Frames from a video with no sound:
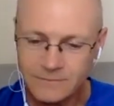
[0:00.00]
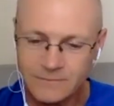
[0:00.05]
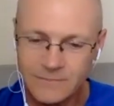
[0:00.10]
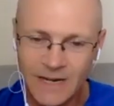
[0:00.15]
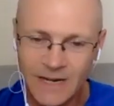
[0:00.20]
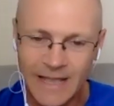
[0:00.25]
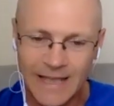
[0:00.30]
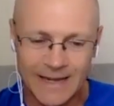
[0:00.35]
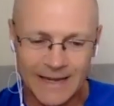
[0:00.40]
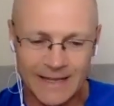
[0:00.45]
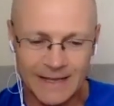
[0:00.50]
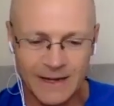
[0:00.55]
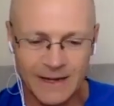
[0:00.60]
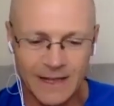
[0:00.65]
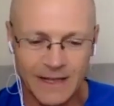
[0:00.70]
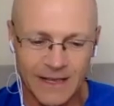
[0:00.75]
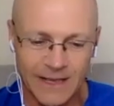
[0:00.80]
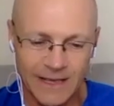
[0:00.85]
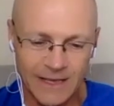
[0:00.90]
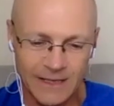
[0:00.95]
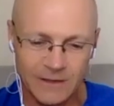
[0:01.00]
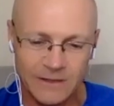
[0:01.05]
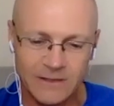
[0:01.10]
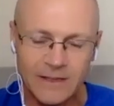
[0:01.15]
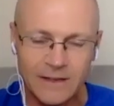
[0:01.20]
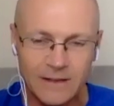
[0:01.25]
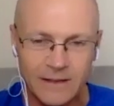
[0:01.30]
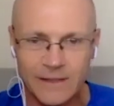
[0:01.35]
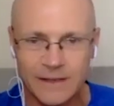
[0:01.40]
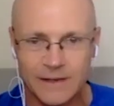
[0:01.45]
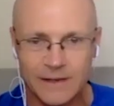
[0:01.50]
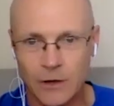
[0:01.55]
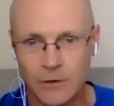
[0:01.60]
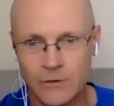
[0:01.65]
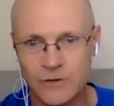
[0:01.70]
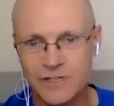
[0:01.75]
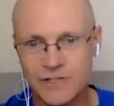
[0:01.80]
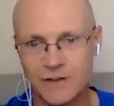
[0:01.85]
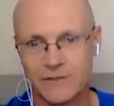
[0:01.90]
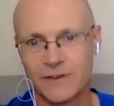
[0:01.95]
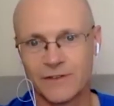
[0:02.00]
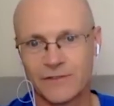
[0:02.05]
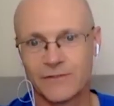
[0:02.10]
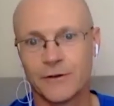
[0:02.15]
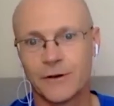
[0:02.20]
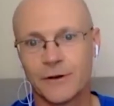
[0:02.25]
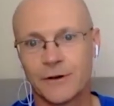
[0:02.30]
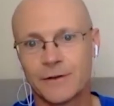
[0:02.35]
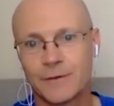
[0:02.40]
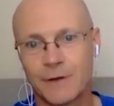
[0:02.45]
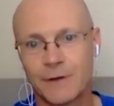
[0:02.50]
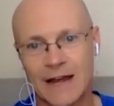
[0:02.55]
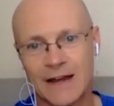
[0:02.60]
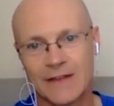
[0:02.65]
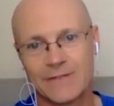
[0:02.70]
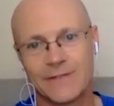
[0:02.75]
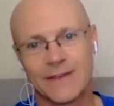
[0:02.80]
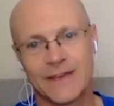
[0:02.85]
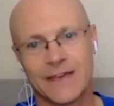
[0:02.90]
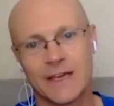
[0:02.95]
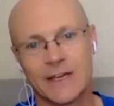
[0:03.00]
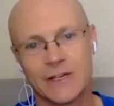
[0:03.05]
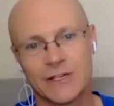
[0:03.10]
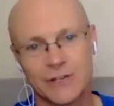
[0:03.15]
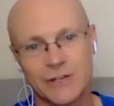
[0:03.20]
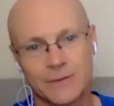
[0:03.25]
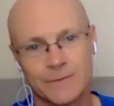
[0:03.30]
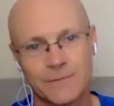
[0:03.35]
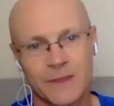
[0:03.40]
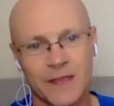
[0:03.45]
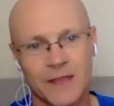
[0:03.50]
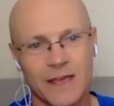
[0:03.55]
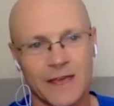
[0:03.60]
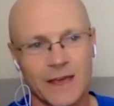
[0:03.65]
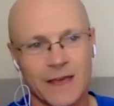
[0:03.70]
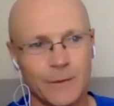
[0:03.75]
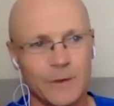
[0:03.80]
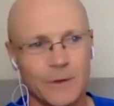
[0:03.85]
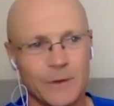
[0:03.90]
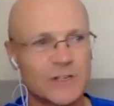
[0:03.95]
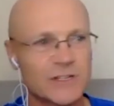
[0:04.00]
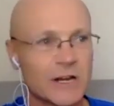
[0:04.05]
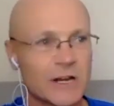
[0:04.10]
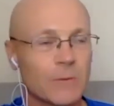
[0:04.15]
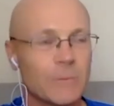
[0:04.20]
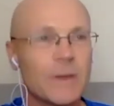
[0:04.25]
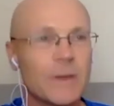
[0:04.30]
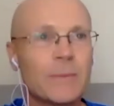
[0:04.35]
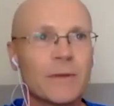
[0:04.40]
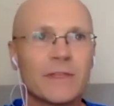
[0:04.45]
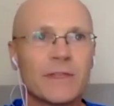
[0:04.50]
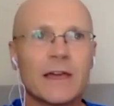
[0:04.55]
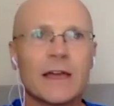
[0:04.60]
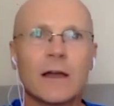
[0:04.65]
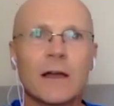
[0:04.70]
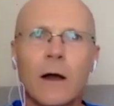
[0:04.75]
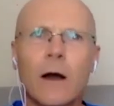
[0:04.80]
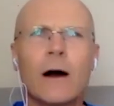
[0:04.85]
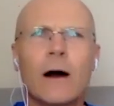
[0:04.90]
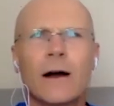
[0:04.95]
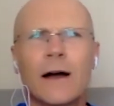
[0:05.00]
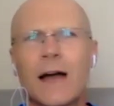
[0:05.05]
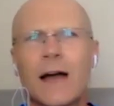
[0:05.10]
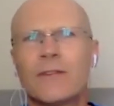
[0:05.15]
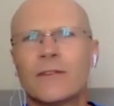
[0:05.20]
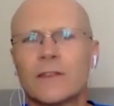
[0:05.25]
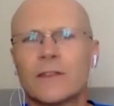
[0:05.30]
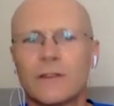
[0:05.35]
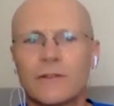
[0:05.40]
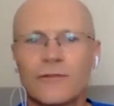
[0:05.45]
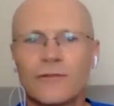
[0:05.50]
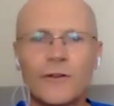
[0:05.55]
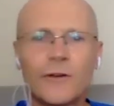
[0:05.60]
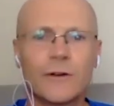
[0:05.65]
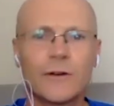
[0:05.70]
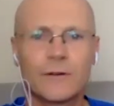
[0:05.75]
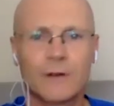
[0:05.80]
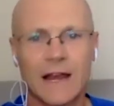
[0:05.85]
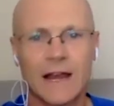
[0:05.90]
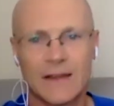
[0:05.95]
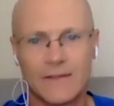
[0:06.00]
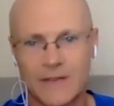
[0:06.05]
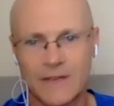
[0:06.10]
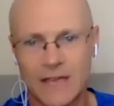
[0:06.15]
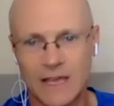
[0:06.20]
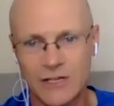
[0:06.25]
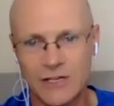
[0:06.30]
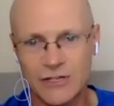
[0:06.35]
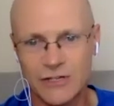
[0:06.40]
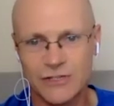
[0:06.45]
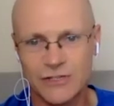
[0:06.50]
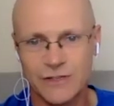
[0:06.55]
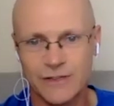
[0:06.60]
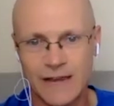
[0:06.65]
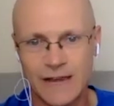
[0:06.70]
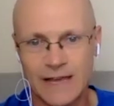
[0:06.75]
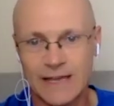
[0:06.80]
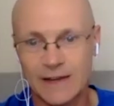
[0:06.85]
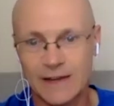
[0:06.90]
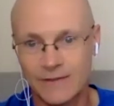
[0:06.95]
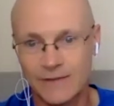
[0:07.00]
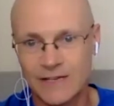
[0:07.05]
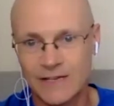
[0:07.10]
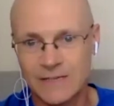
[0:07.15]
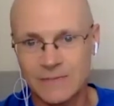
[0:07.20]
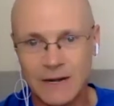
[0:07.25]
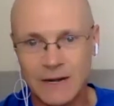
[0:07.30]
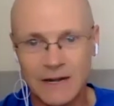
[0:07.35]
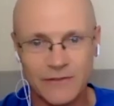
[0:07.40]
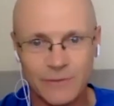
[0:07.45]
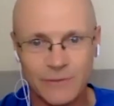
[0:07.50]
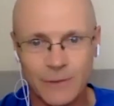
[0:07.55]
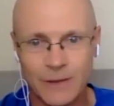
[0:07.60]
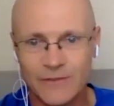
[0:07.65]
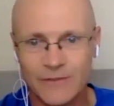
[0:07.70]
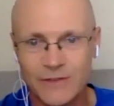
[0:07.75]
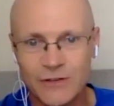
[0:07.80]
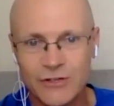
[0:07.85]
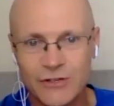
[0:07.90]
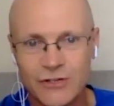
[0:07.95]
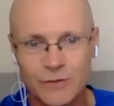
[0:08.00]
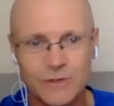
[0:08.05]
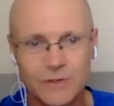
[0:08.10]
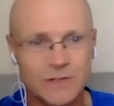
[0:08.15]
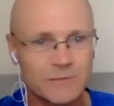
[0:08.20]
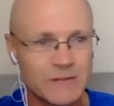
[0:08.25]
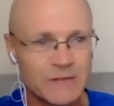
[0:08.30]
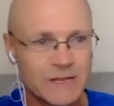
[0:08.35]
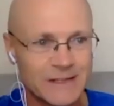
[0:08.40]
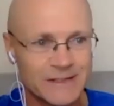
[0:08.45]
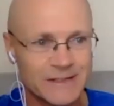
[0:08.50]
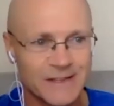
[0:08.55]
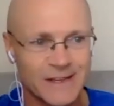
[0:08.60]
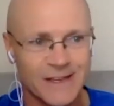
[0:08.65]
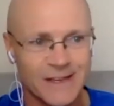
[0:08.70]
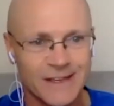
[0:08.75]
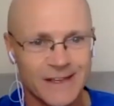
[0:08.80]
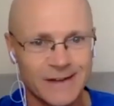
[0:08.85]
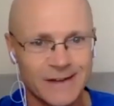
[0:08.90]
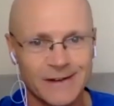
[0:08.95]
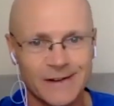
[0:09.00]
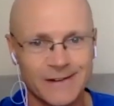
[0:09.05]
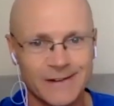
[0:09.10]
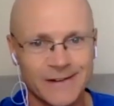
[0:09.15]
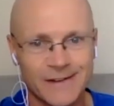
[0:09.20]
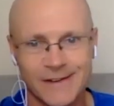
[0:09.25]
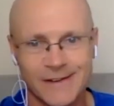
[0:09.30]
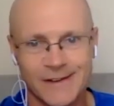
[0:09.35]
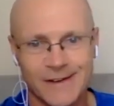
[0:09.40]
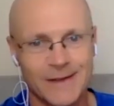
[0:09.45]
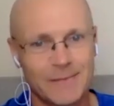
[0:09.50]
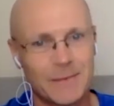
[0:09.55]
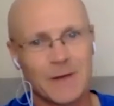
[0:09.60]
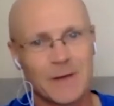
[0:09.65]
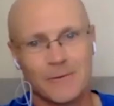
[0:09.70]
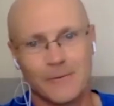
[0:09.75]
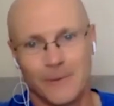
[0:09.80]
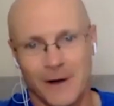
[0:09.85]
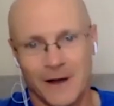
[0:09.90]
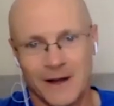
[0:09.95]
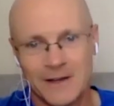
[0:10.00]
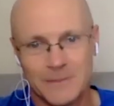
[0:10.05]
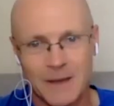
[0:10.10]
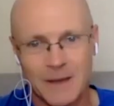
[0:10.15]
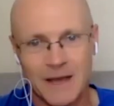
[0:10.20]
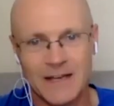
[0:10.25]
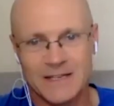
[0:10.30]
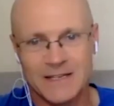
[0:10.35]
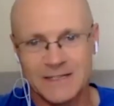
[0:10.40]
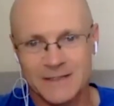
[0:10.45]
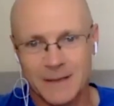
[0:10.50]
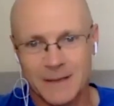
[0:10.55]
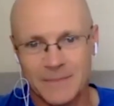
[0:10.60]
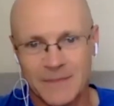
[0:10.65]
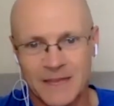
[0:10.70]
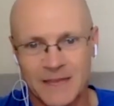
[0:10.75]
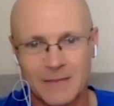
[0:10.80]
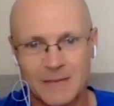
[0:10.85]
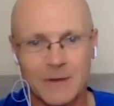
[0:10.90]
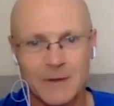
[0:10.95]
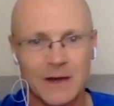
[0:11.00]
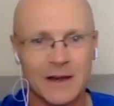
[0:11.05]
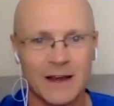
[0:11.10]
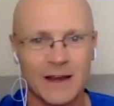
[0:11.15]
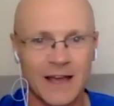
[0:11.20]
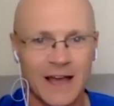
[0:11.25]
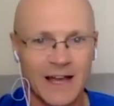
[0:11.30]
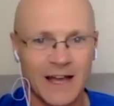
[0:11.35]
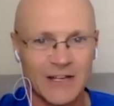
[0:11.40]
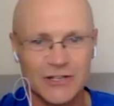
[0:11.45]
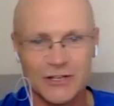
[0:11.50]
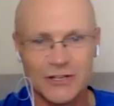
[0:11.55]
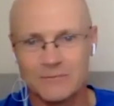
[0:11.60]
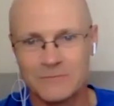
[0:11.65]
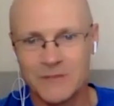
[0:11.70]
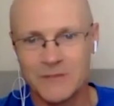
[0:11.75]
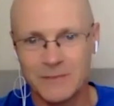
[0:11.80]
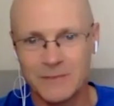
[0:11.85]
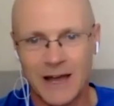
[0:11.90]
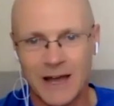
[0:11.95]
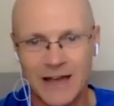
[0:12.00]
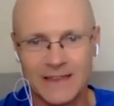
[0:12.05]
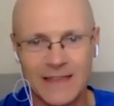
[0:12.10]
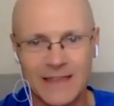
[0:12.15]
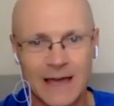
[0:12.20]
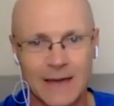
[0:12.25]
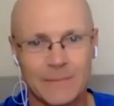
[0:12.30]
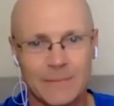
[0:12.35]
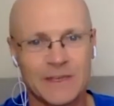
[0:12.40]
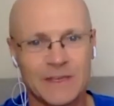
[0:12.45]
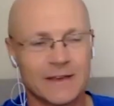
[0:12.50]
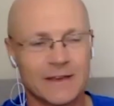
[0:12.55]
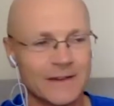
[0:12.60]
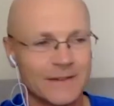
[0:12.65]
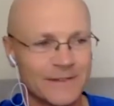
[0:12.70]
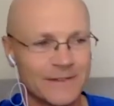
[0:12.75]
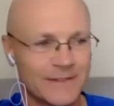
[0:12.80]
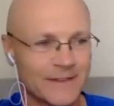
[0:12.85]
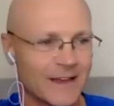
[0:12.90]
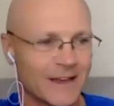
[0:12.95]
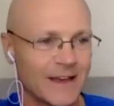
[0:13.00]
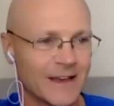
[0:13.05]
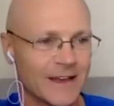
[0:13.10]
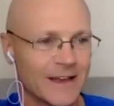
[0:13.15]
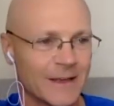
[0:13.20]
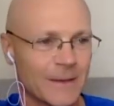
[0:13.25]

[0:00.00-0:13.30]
And it, it looked into the notion of deferred gratification which you know people think oh i have to defer gratification so that i can invest money for my future which means you know i might want to buy something but i shouldn't be buying that because uh,